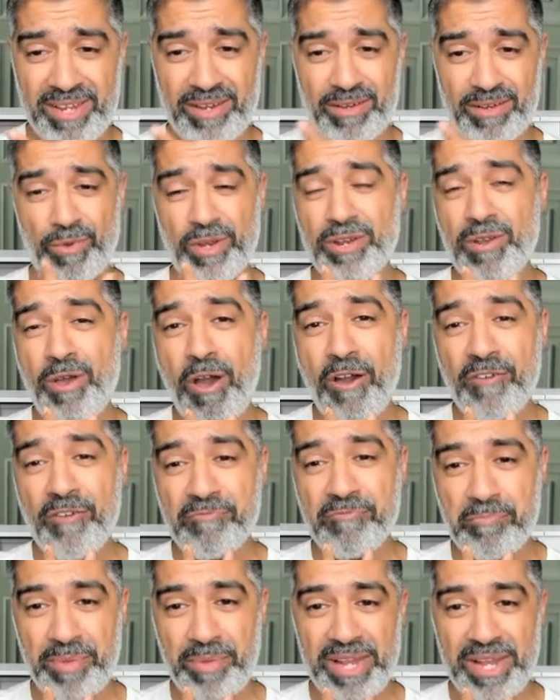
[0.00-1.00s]
billion,
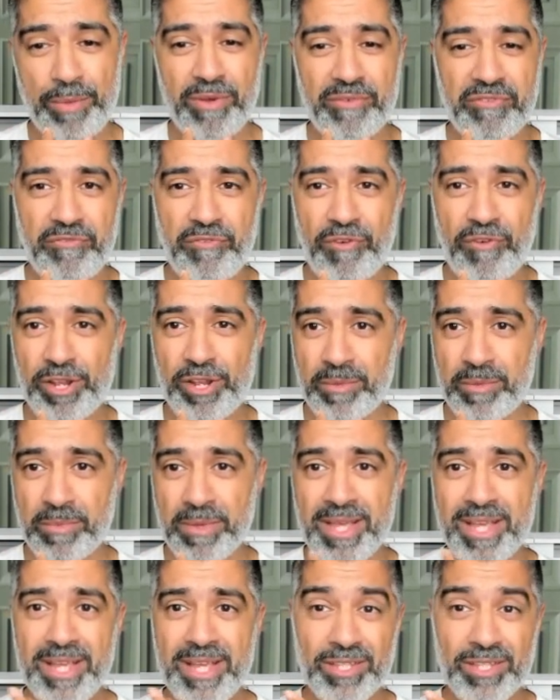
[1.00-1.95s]
1.5 billion worth of volume.